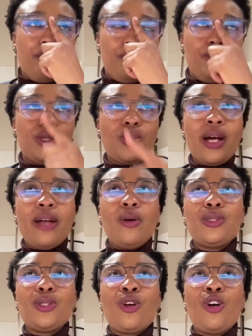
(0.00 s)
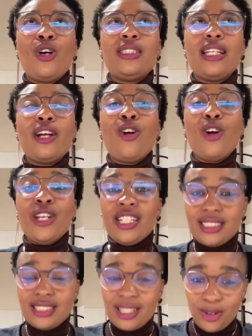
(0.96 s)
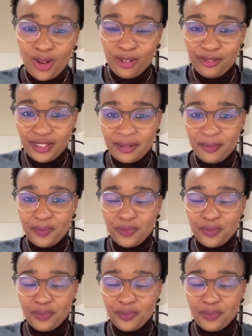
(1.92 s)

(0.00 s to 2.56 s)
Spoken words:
so I also got a conditional offer,